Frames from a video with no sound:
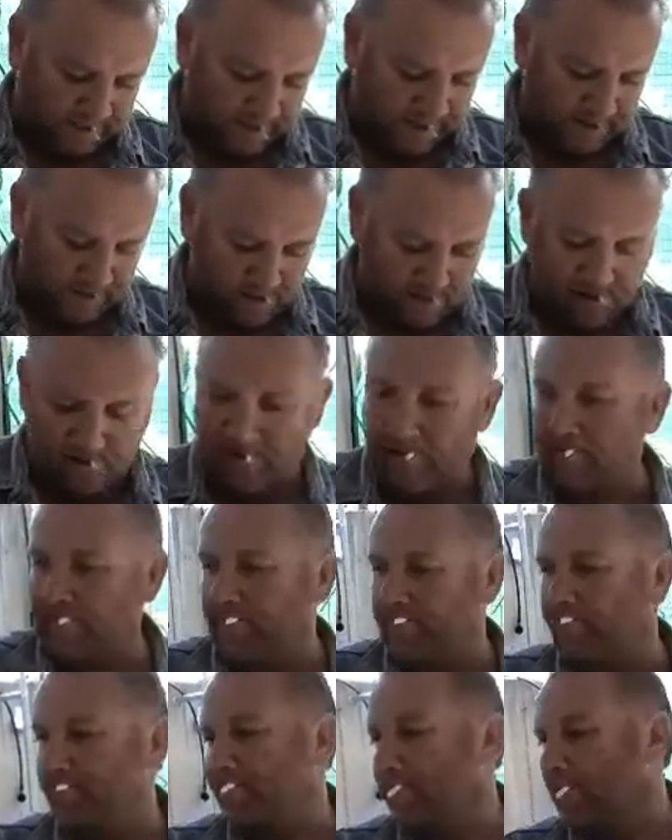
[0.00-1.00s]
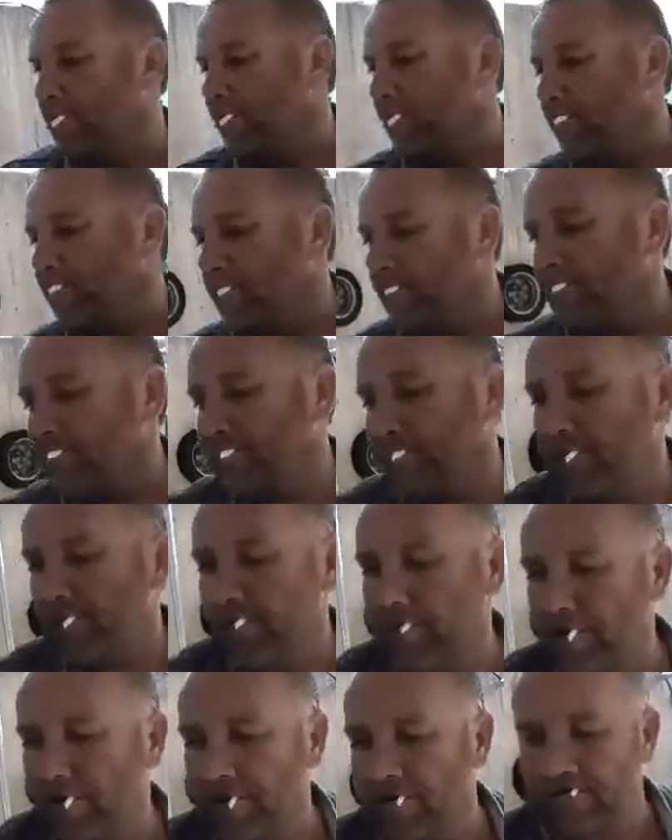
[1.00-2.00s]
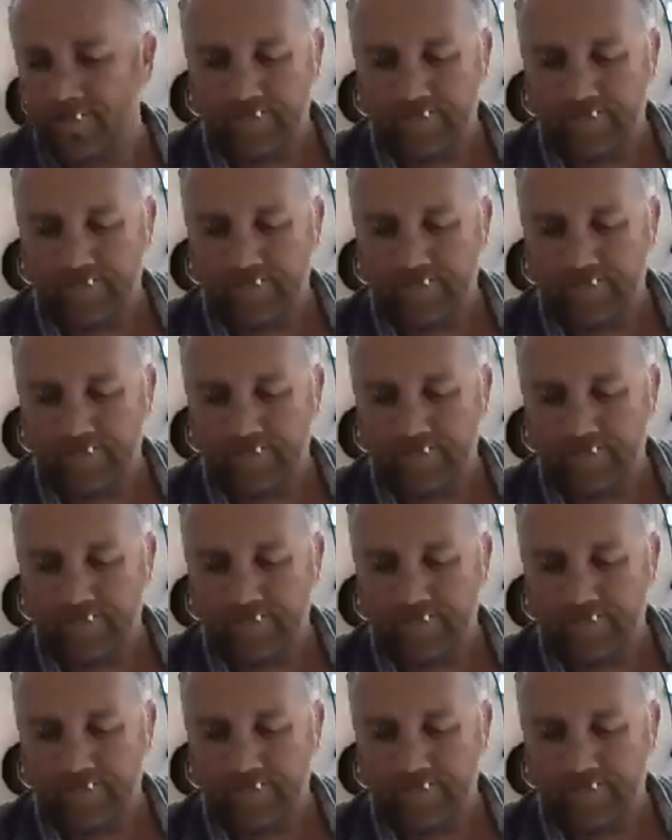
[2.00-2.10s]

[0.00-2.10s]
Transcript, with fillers: and then, very slowly,